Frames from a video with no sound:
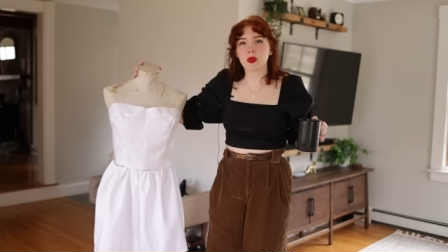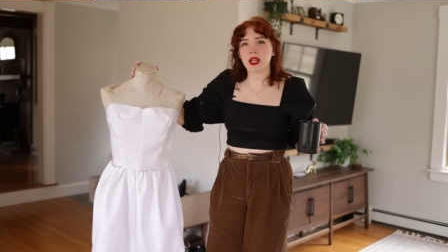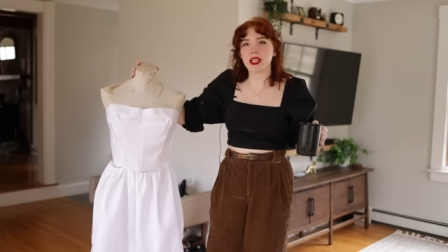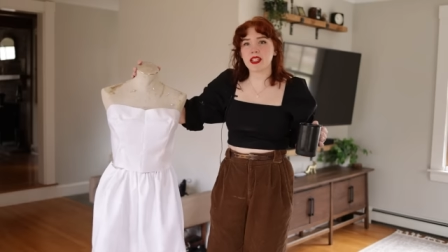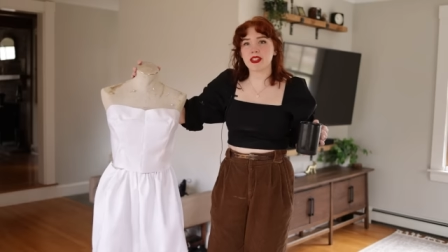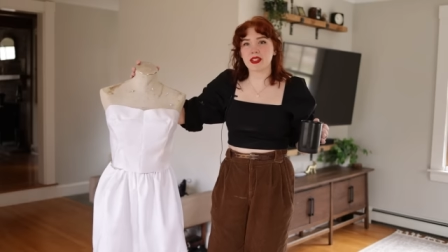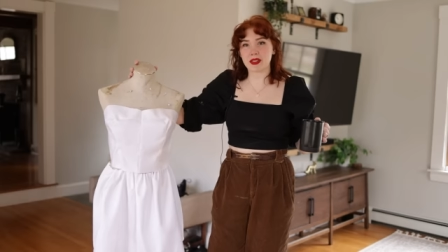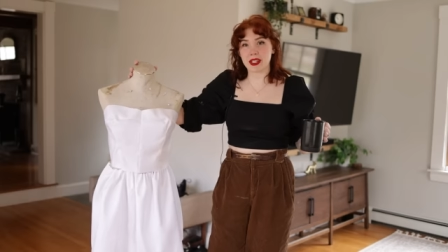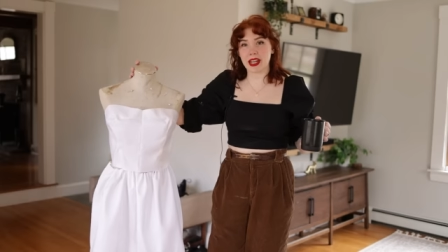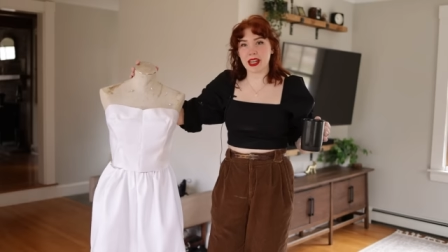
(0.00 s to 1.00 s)
But what I need to
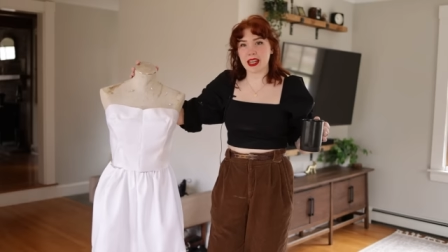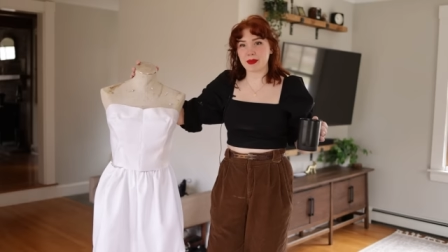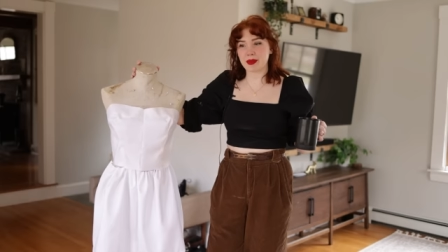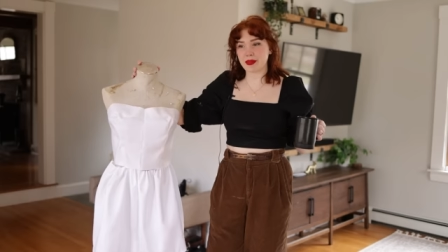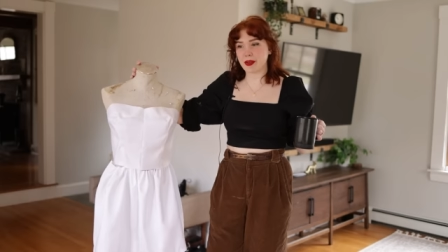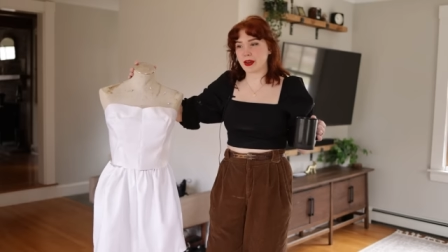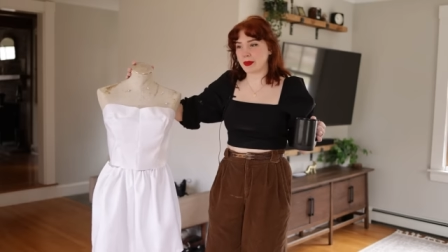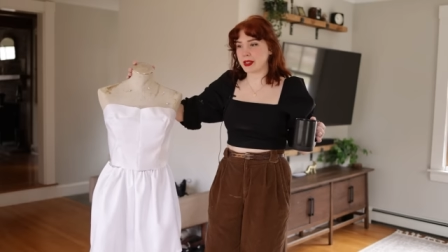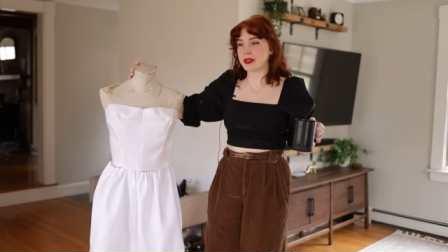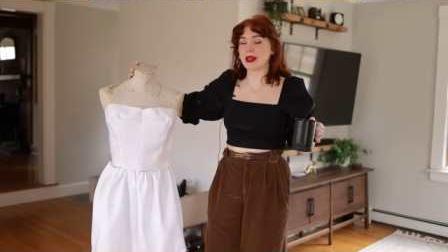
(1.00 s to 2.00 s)
do today
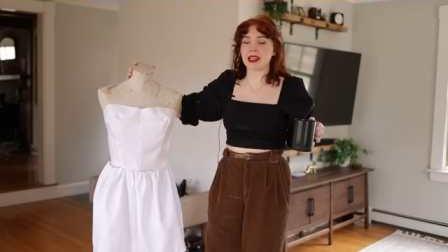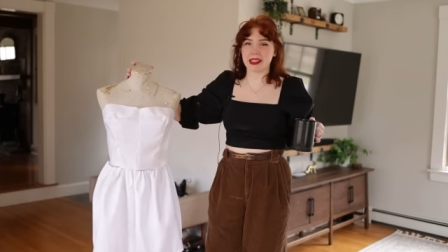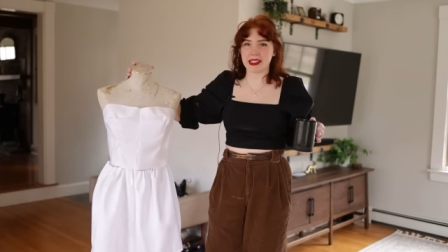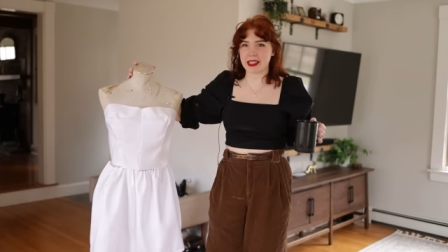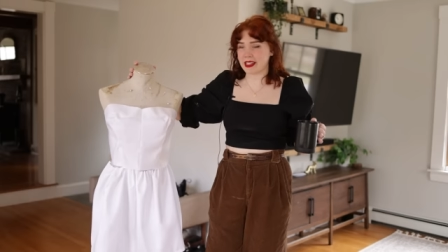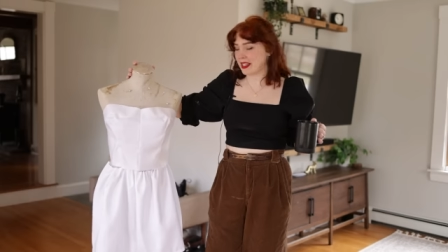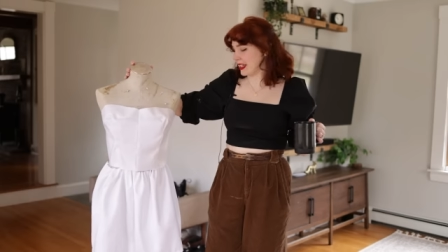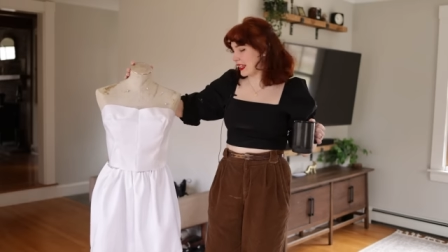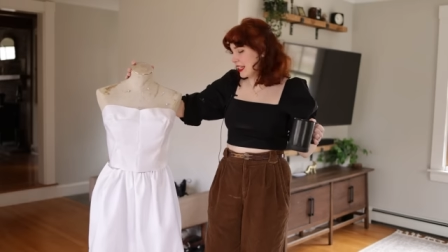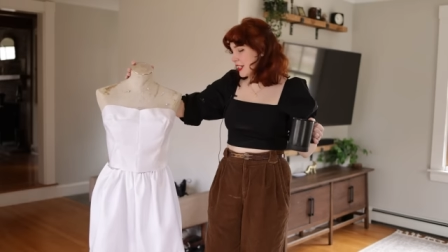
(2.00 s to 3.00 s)
before we do anything,
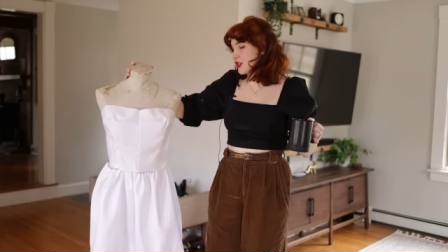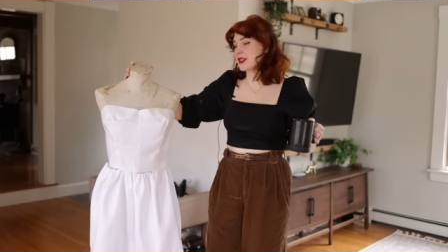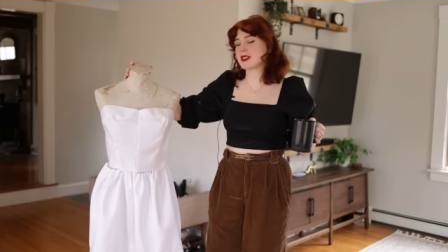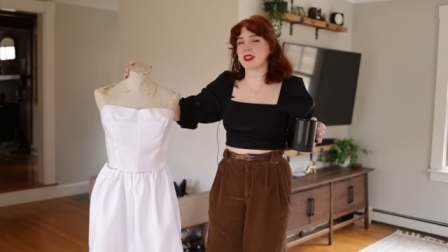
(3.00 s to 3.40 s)
attach the